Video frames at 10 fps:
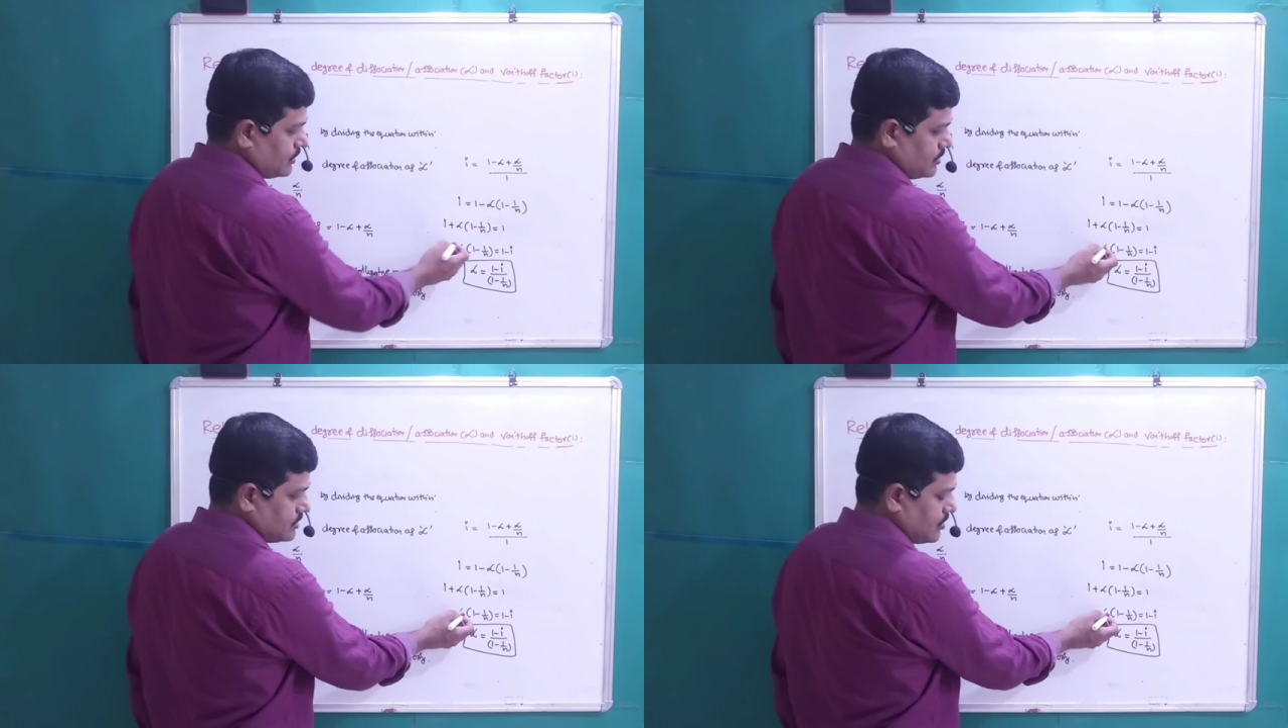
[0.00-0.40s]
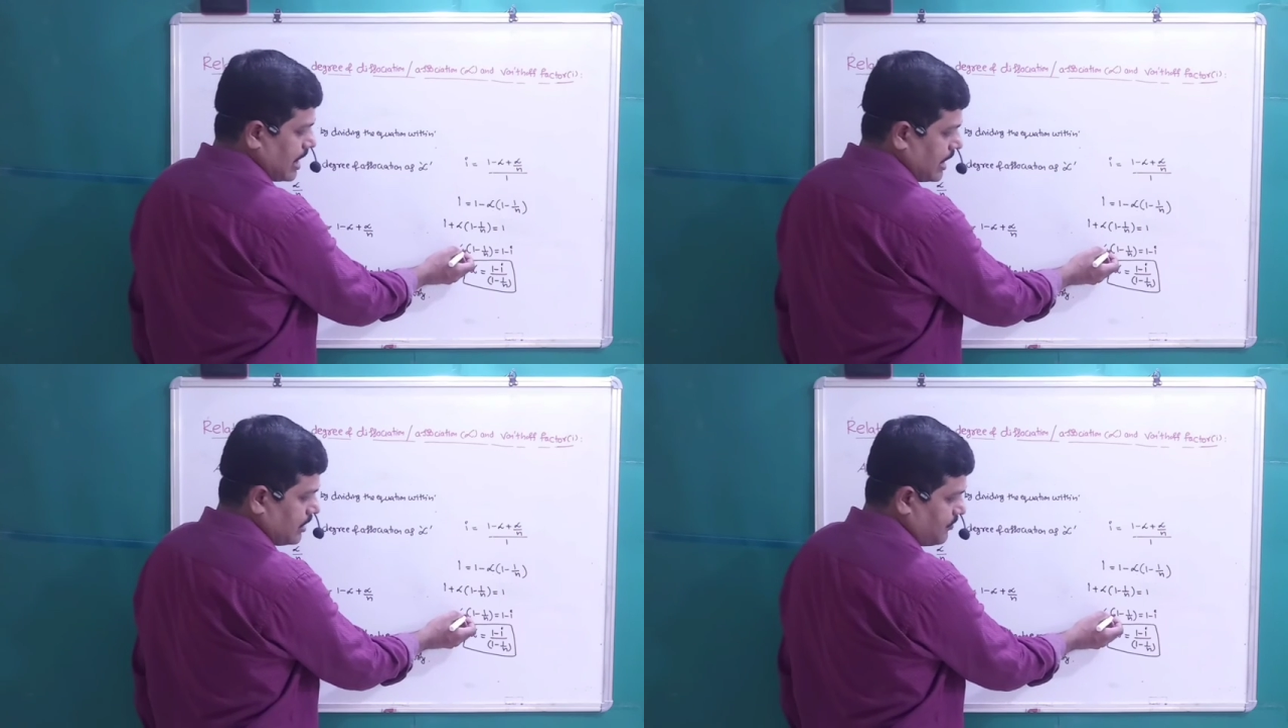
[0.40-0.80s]
So
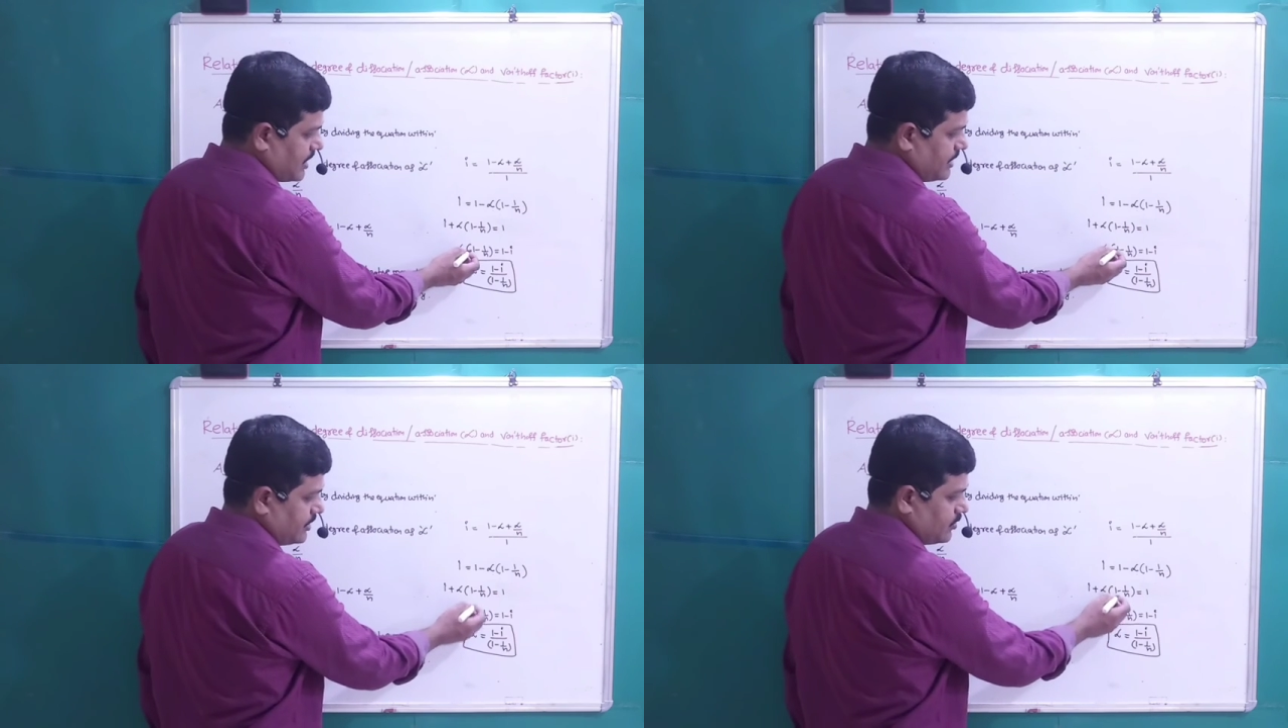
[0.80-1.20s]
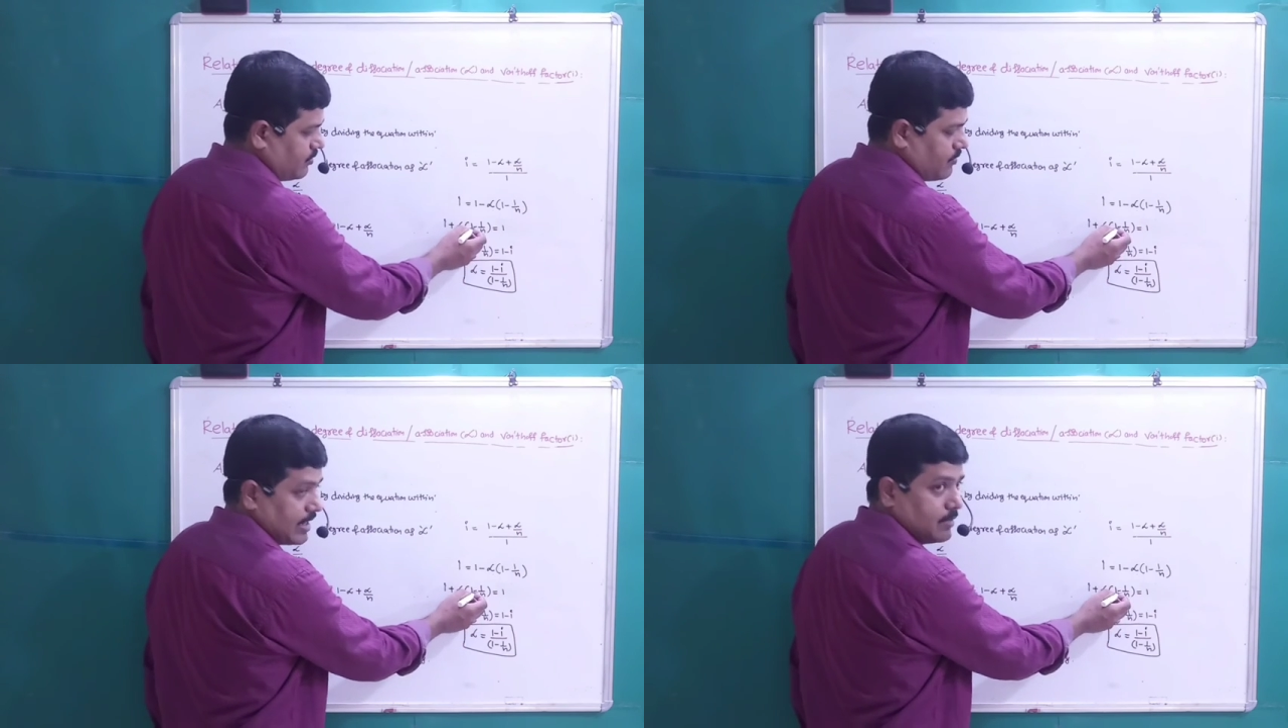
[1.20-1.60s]
alpha into
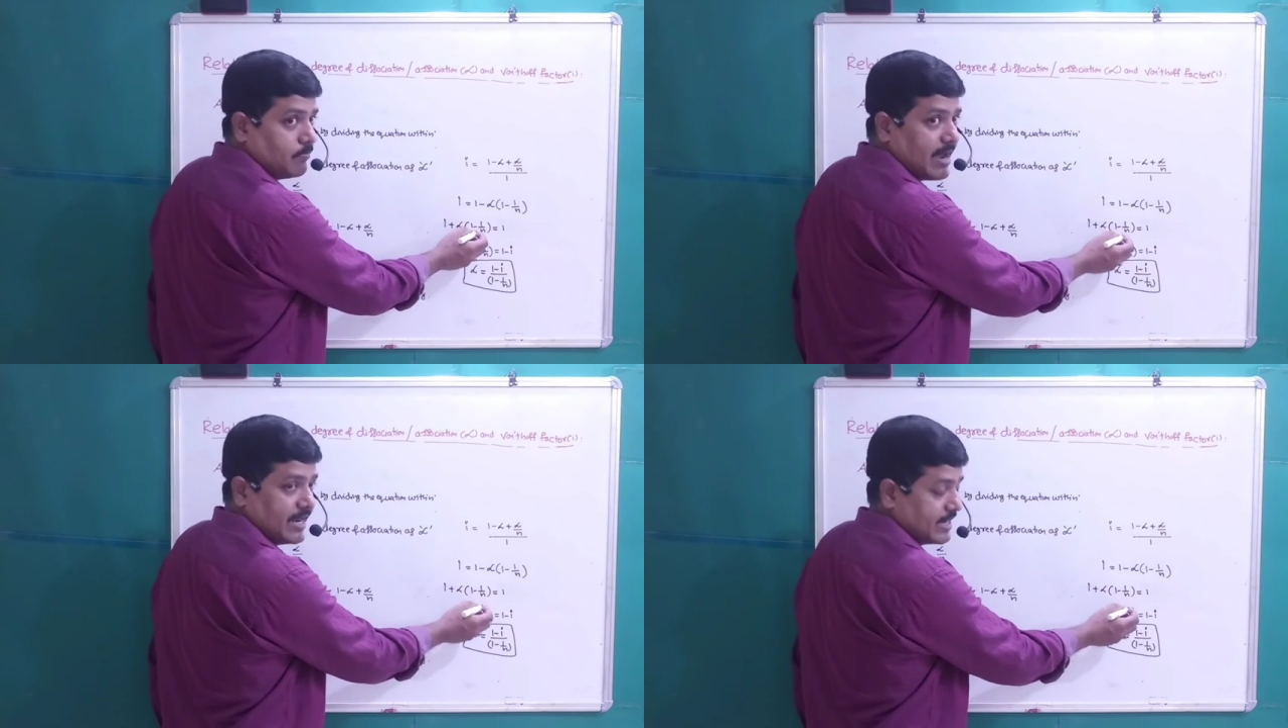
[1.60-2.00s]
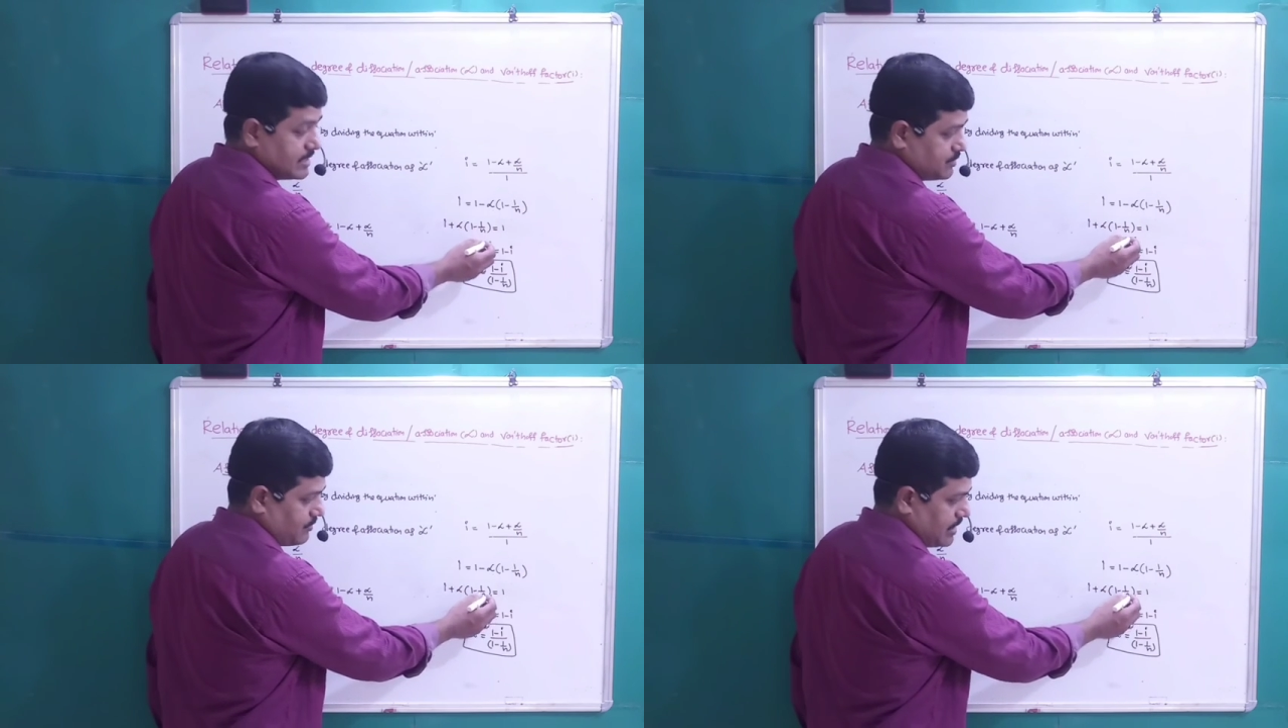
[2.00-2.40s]
1 minus